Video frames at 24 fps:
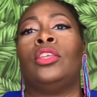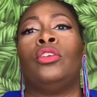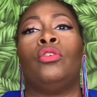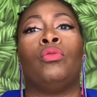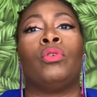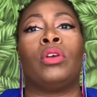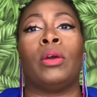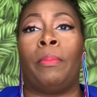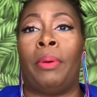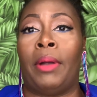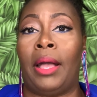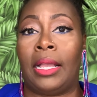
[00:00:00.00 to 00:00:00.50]
you
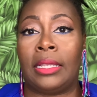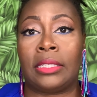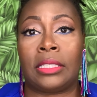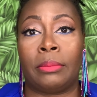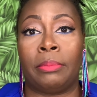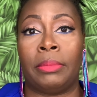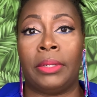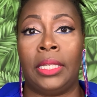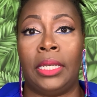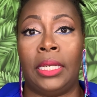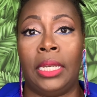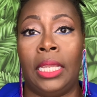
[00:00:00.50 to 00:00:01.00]
could
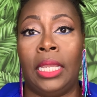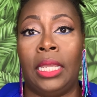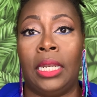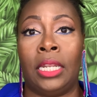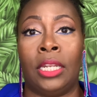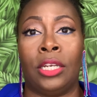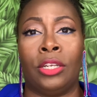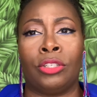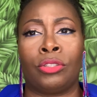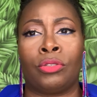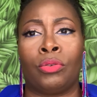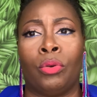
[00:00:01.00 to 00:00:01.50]
possibly need in
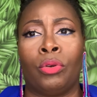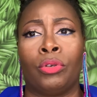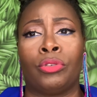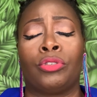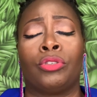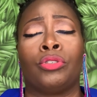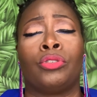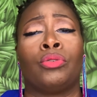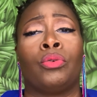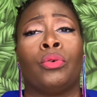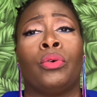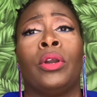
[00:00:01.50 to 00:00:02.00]
this grocery
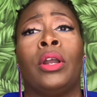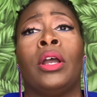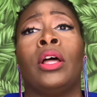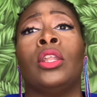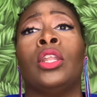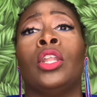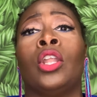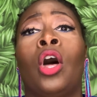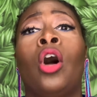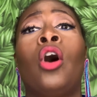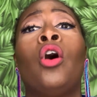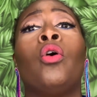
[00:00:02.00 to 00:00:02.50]
store,
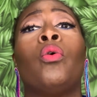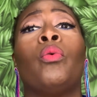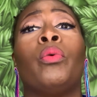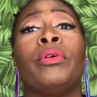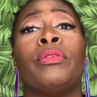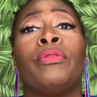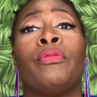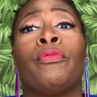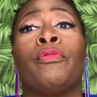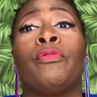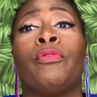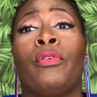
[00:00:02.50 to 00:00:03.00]
along with
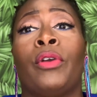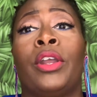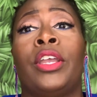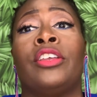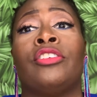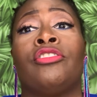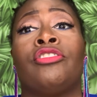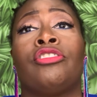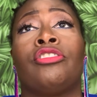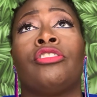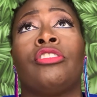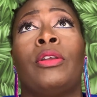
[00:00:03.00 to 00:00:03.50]

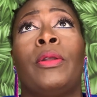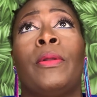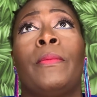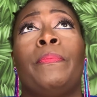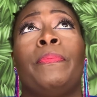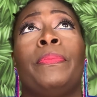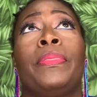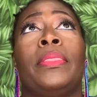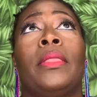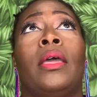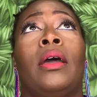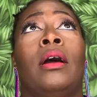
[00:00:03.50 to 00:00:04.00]
fresh
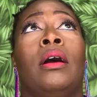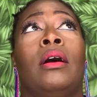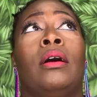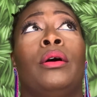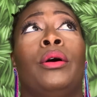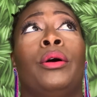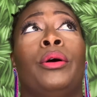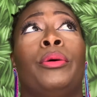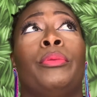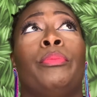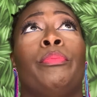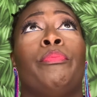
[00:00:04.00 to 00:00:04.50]

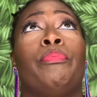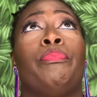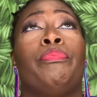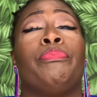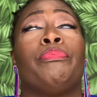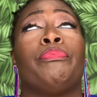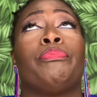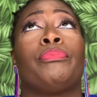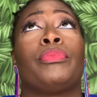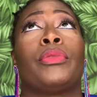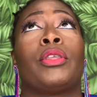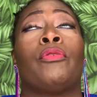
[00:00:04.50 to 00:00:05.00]

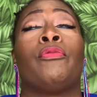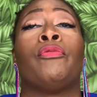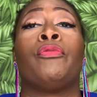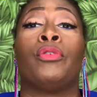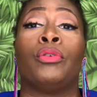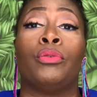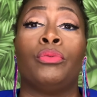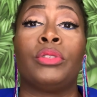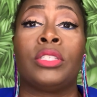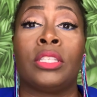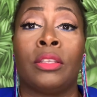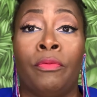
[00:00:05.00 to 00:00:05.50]

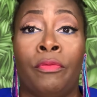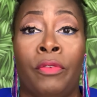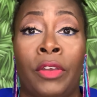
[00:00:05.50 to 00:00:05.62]
fruits and